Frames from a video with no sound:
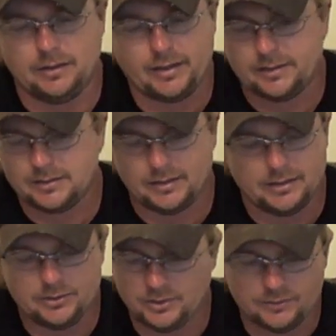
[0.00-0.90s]
Like I said,
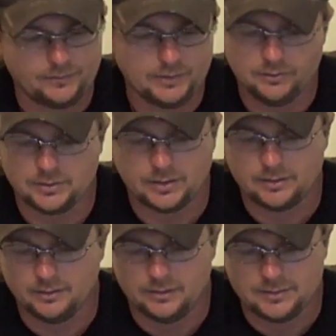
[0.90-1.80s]
it just feels like
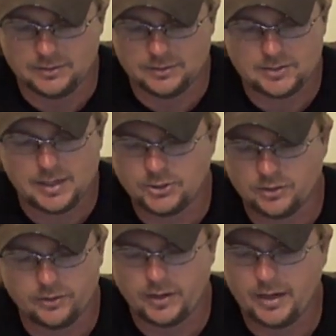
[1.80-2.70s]
it's an
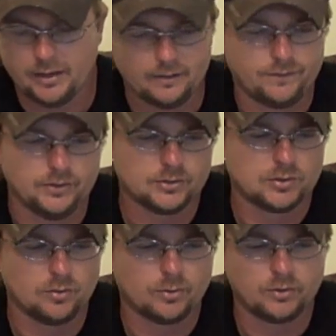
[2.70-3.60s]
extension of your hand. It feels
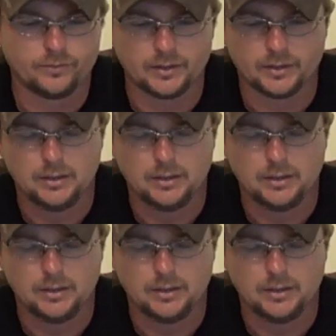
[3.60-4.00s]
so perfect.